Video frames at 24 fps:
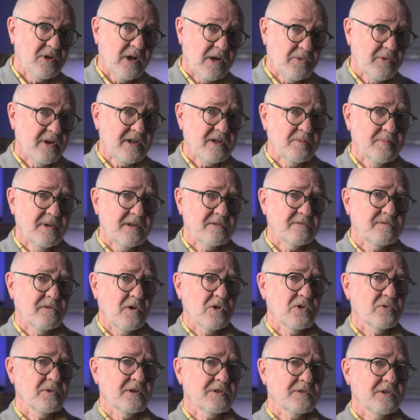I recommend
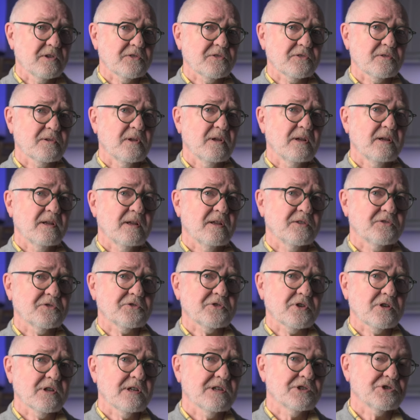following this
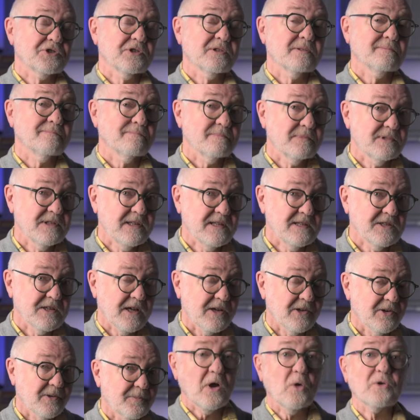installation
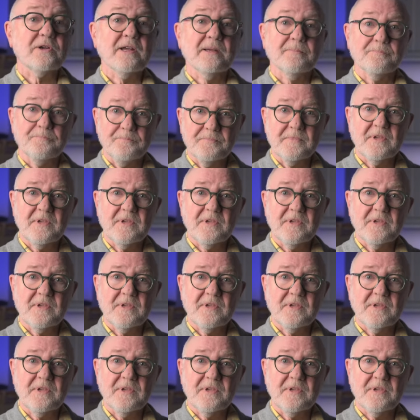detail. Okay.